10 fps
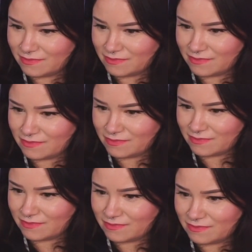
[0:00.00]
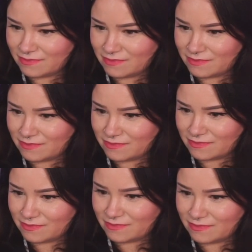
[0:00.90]

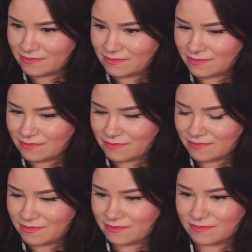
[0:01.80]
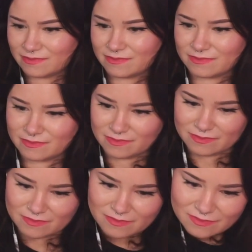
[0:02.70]

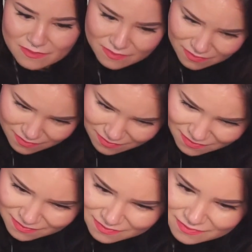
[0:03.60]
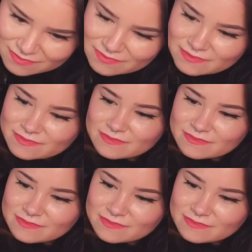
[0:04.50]
This person isn't speaking.